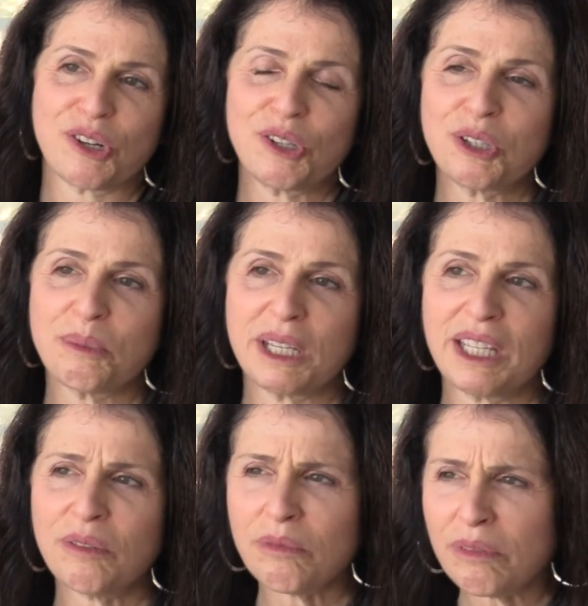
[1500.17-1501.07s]
earlier, but
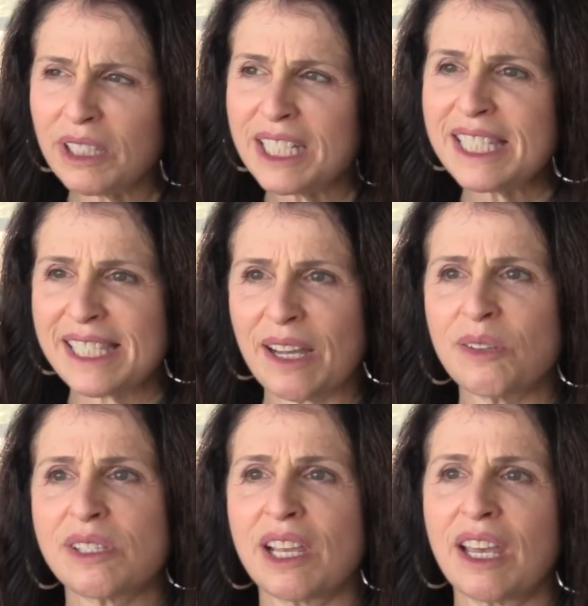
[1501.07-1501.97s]
it really
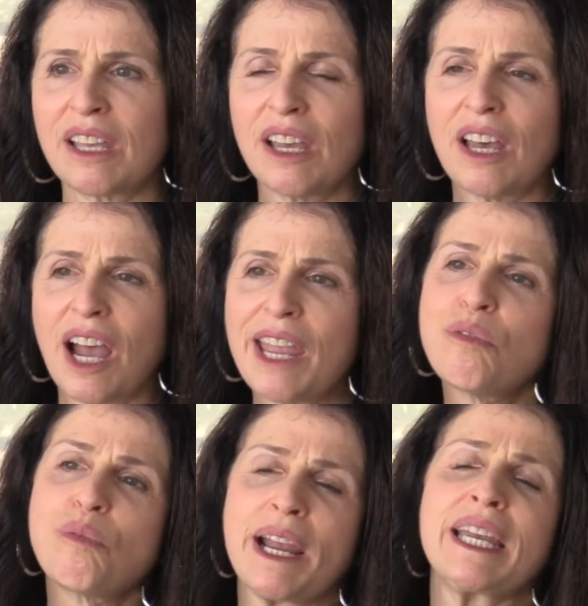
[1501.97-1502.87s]
sounds like a
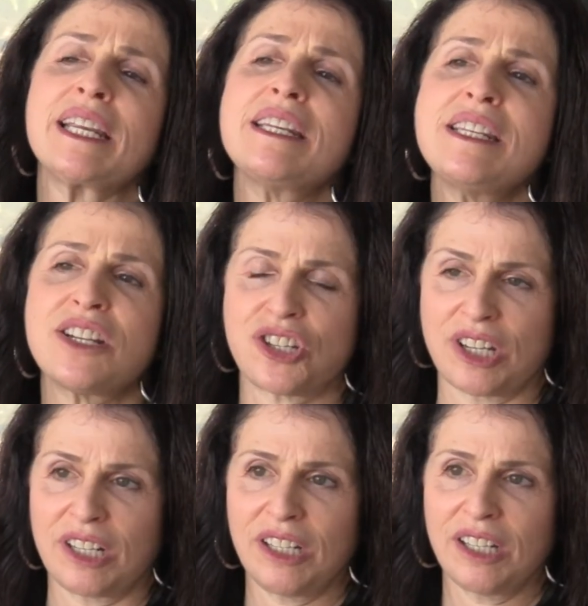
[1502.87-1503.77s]
recognition